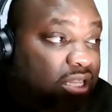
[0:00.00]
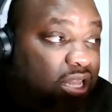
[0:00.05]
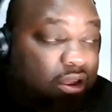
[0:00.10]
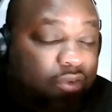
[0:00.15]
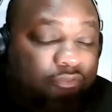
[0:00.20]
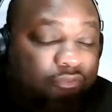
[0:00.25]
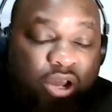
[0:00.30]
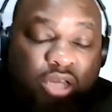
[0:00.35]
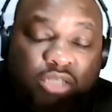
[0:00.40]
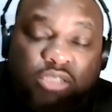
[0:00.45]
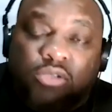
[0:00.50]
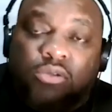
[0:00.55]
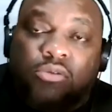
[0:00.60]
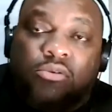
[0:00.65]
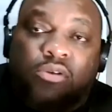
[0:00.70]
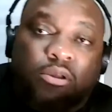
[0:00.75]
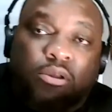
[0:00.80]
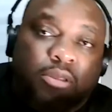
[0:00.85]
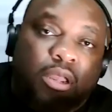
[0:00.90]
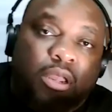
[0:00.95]
look like a fox too,
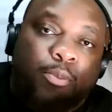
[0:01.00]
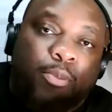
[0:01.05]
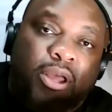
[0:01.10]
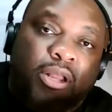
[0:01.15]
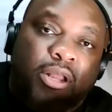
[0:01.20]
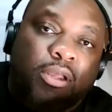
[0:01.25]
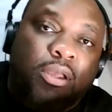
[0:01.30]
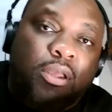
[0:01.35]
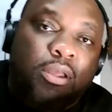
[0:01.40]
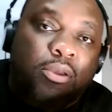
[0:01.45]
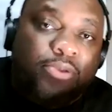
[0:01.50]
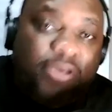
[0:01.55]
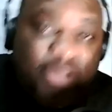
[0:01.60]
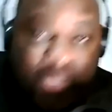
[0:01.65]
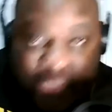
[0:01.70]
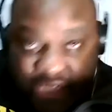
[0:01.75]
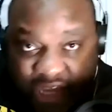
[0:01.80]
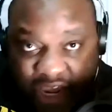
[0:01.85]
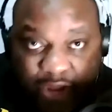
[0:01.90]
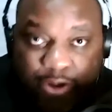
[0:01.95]
if you don't think about it, with
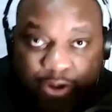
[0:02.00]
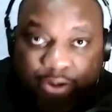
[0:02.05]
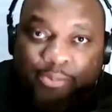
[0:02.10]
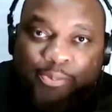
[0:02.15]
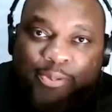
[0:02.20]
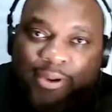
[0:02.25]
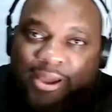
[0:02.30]
his hair.